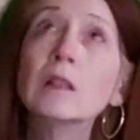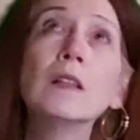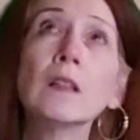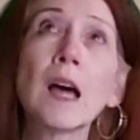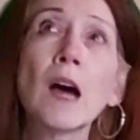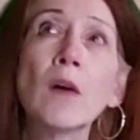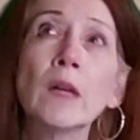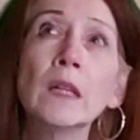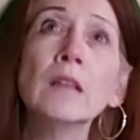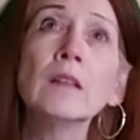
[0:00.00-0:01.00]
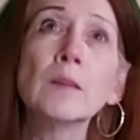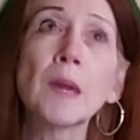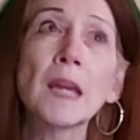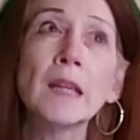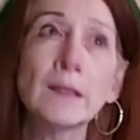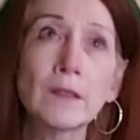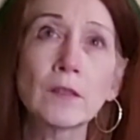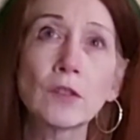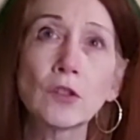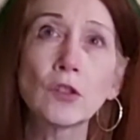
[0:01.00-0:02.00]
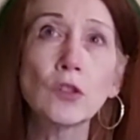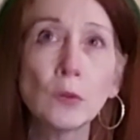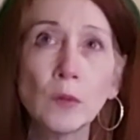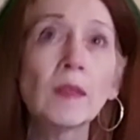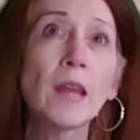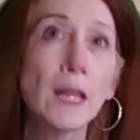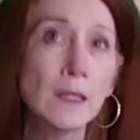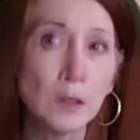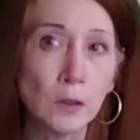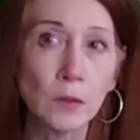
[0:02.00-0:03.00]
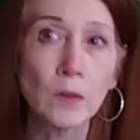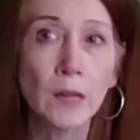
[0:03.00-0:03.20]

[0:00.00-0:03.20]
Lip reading: allowing the paints to do what they do.